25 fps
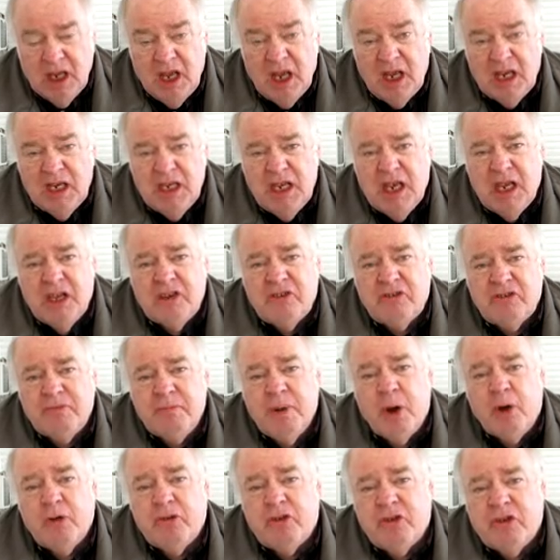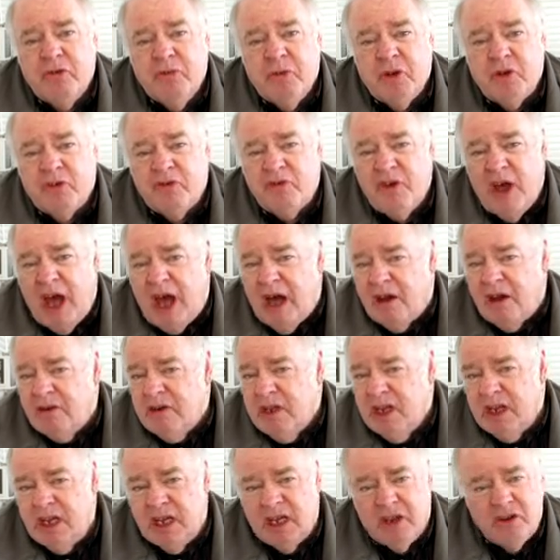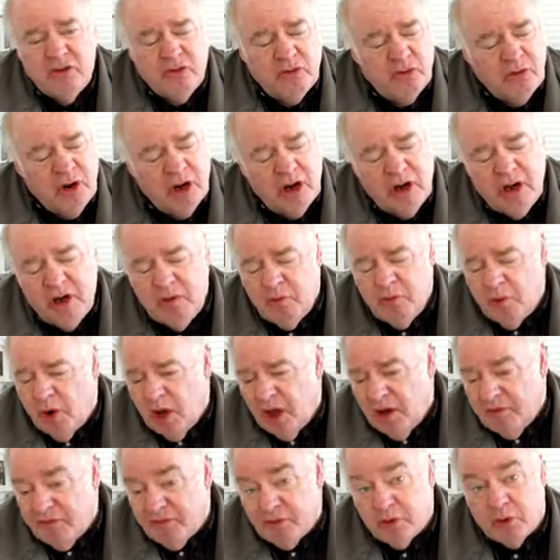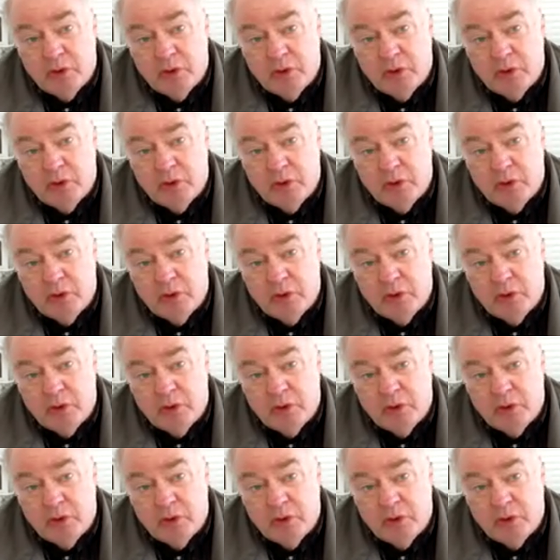And his motion was filed in his very rough,